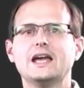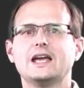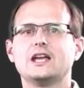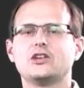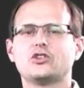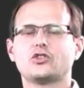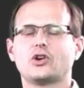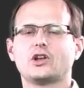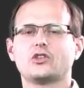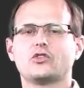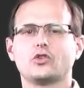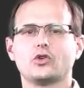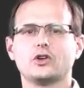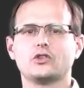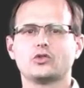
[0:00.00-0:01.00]
each
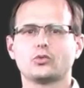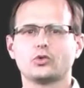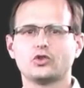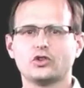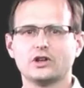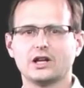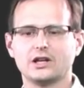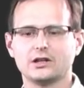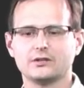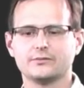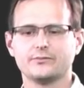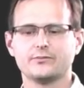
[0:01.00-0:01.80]
transfer is originating.